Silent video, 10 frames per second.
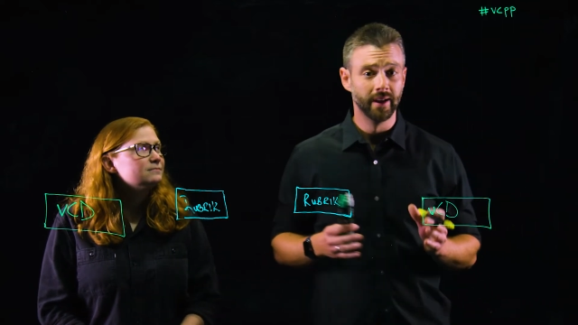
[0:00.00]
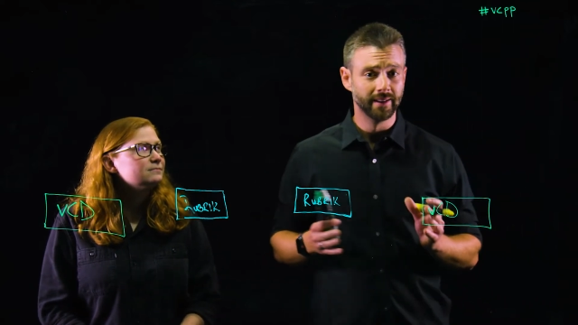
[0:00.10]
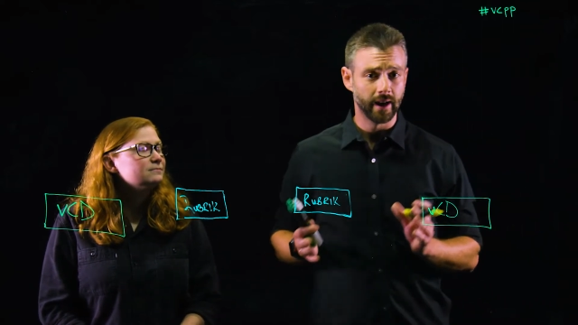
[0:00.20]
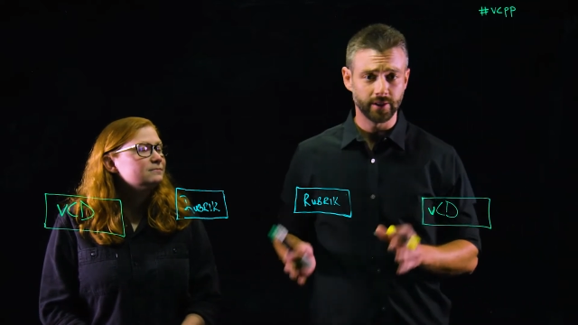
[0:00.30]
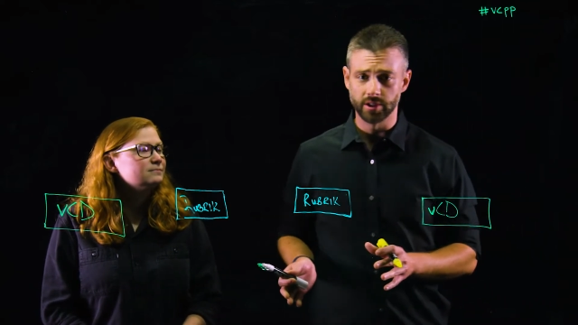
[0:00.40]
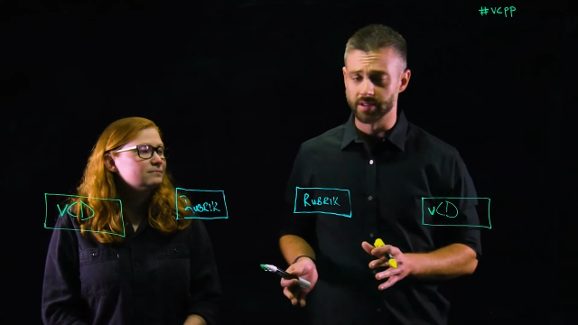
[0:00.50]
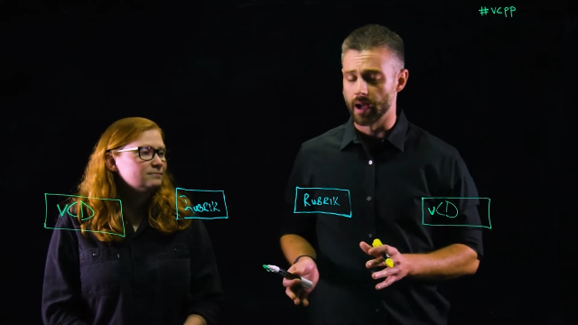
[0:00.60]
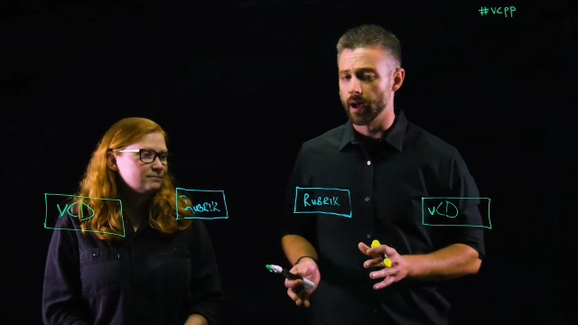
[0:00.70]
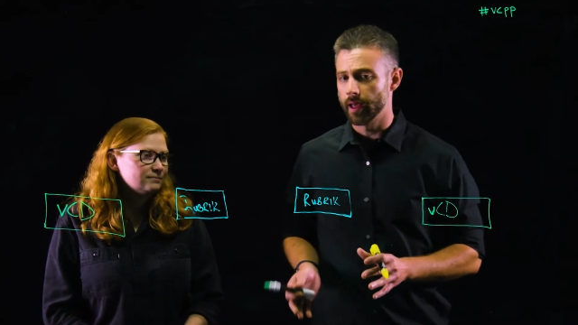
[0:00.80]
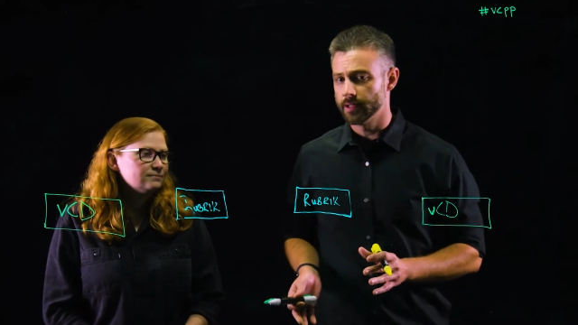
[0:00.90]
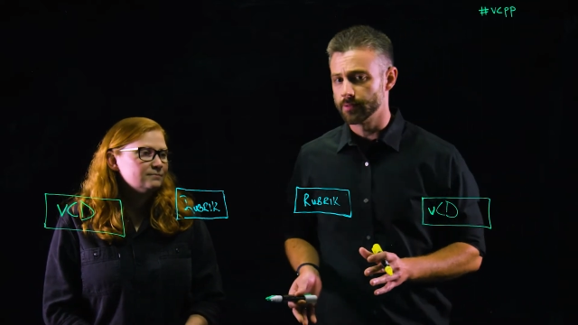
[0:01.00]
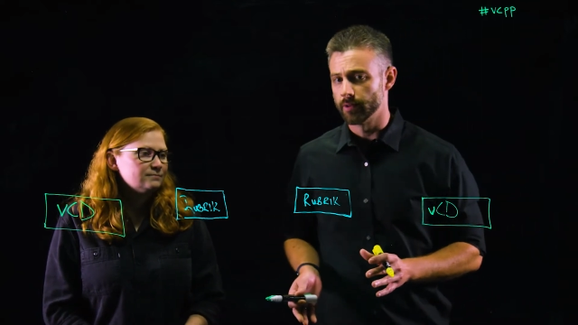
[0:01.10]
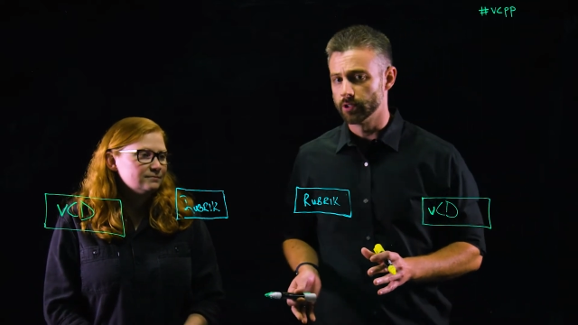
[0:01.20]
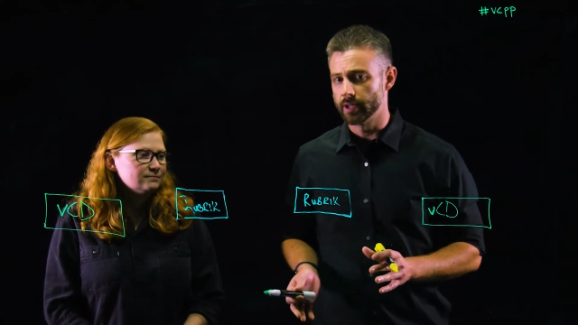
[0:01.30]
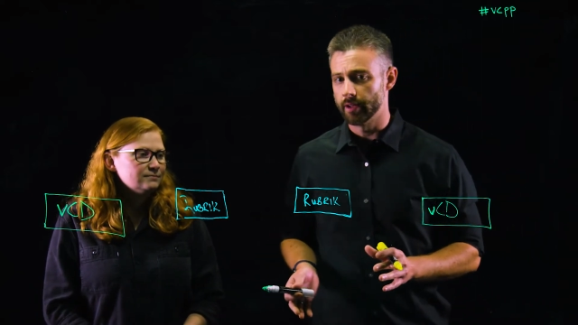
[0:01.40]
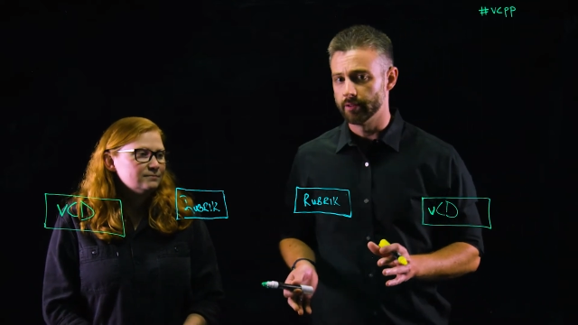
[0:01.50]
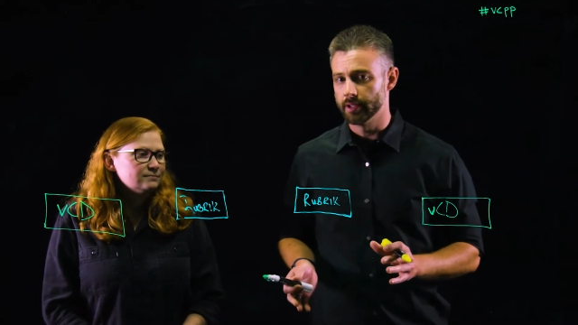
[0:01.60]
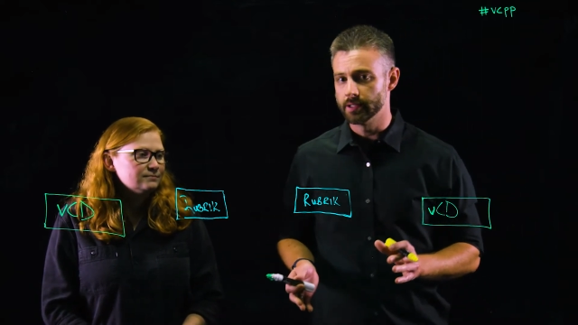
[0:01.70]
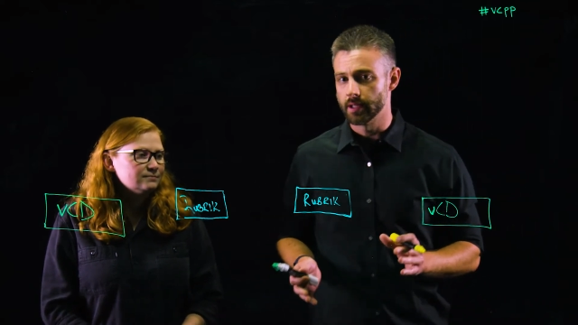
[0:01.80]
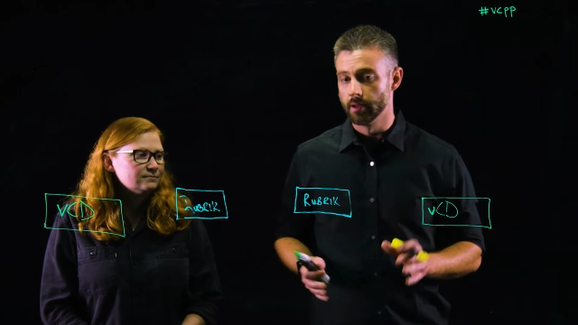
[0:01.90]
Speaker 1: not just IaaS
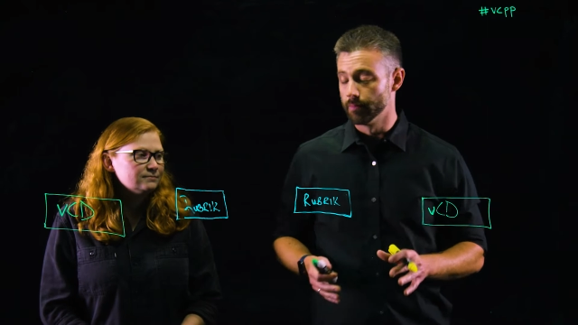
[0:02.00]
functionalities,